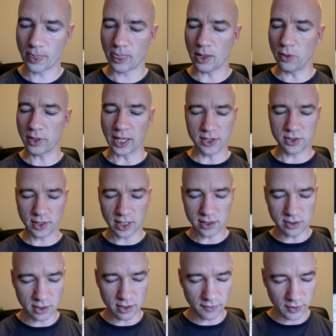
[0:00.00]
Okay, so
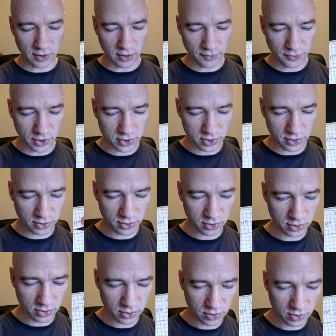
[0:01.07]
that's not a very
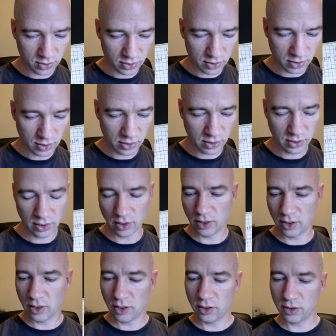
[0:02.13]
efficient
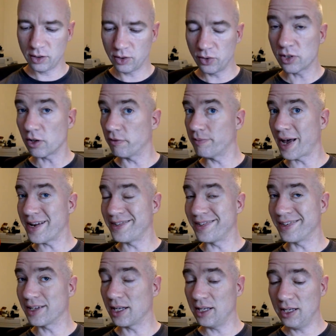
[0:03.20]
use of
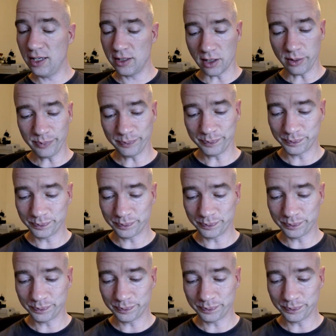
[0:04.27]
magic either.